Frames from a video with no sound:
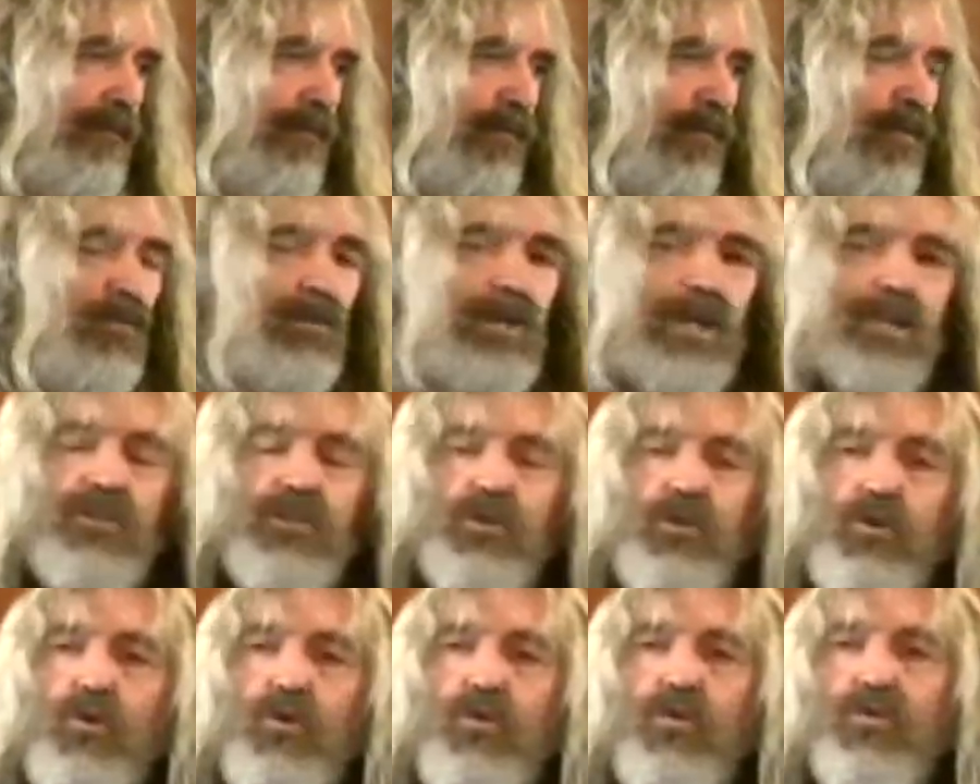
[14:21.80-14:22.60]
You've got
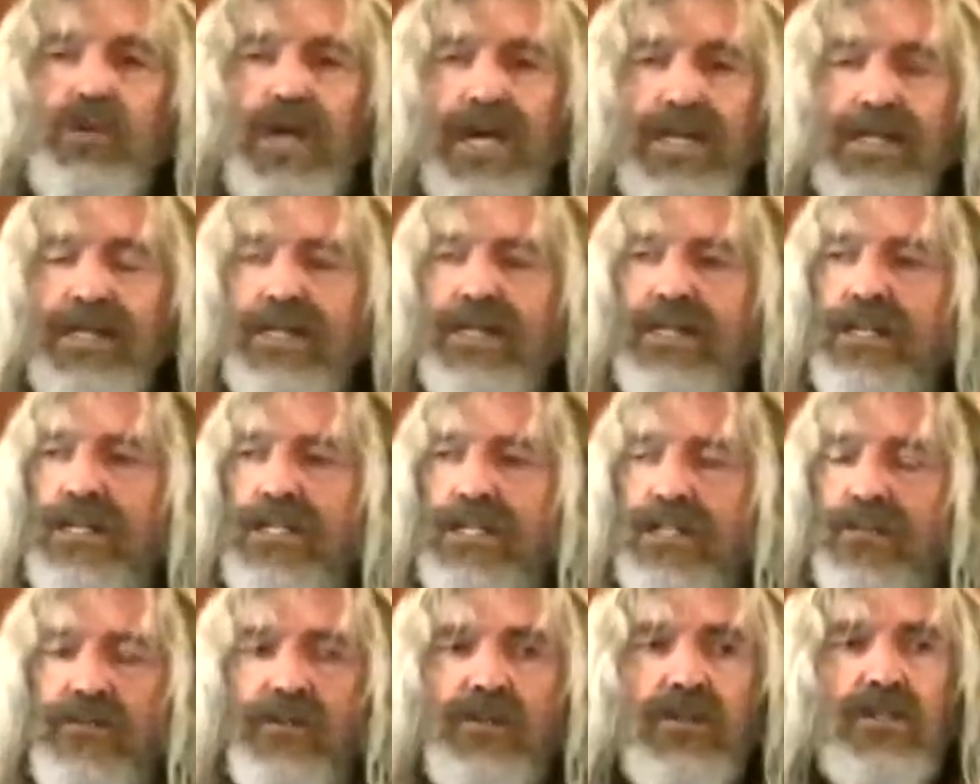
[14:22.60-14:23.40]
two radically
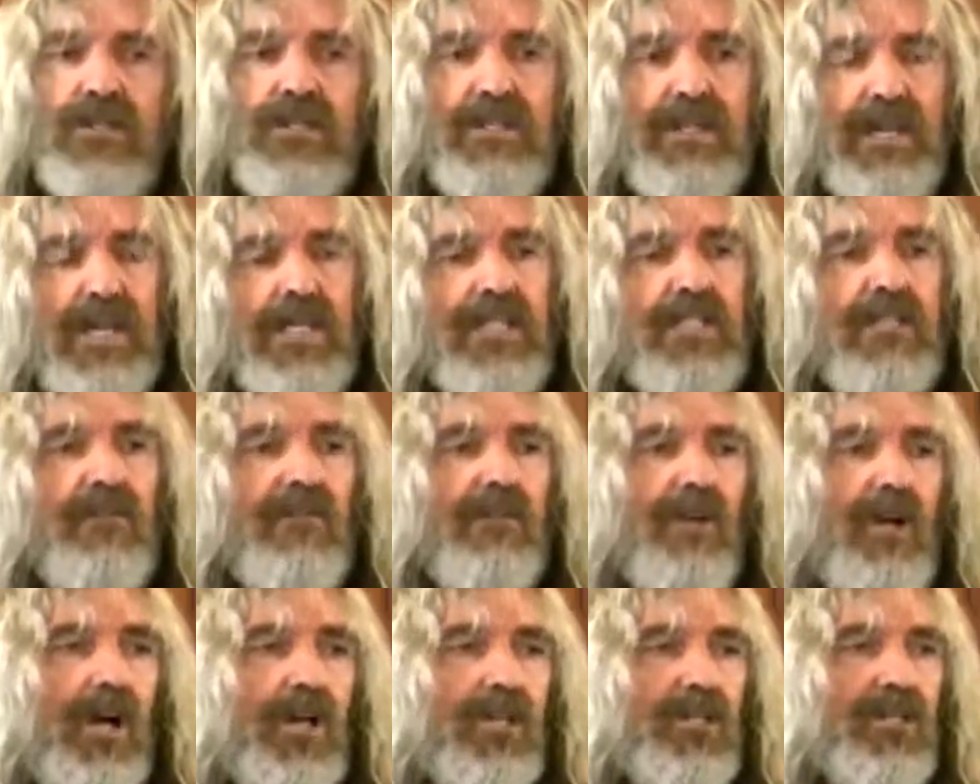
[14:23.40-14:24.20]
different states of
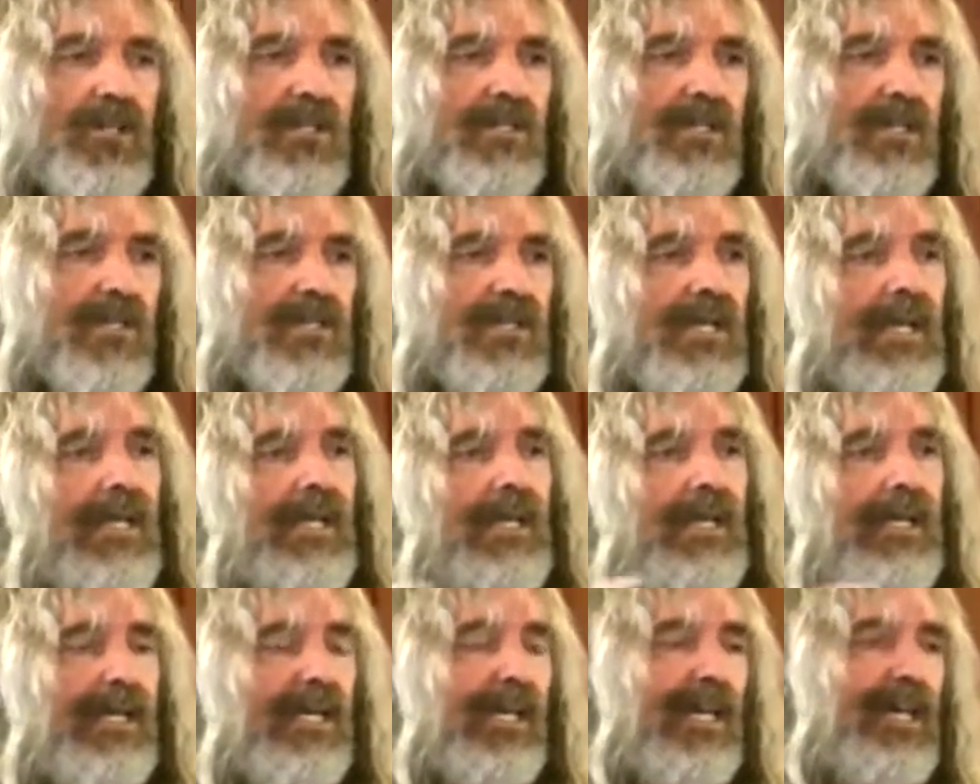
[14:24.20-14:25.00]
consciousness
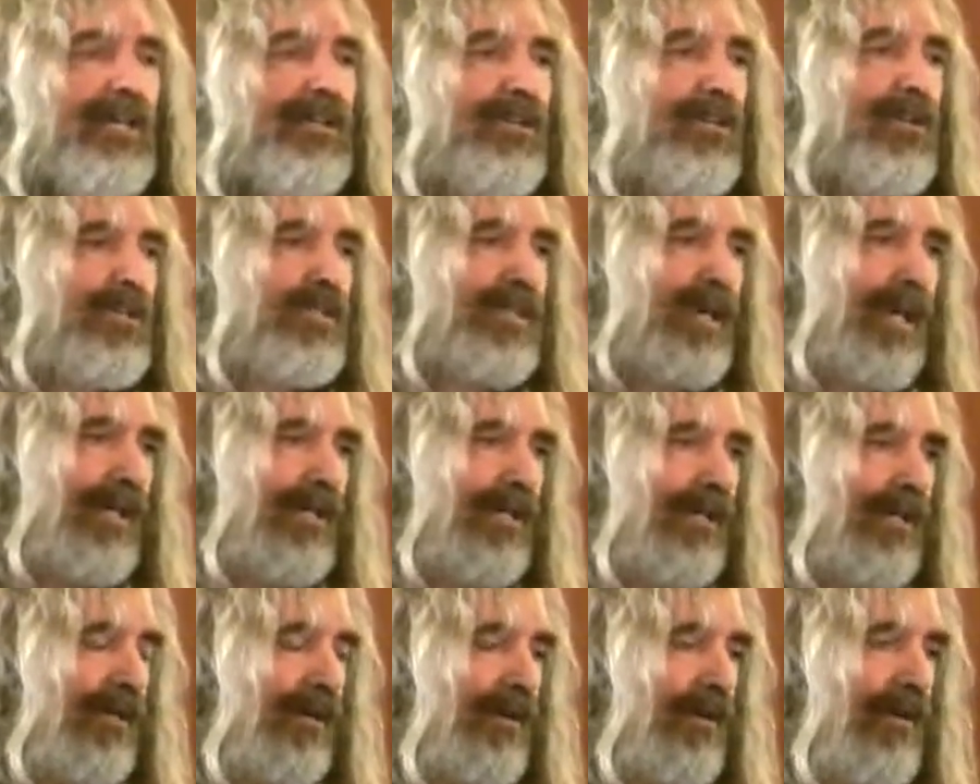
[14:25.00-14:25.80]

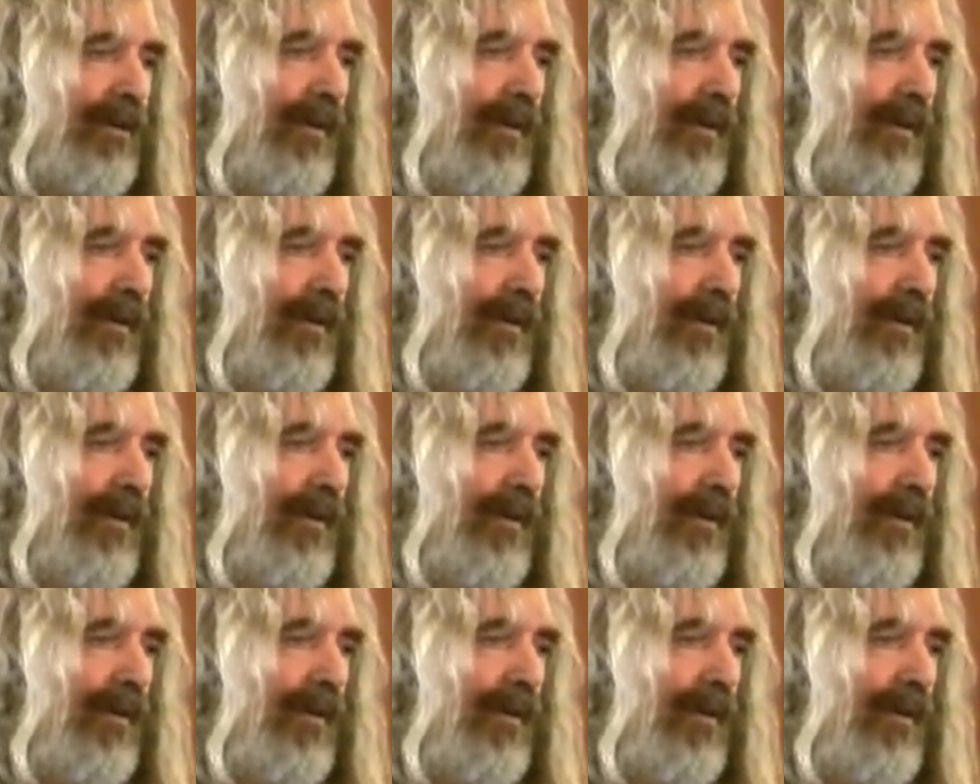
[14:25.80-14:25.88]
intersecting.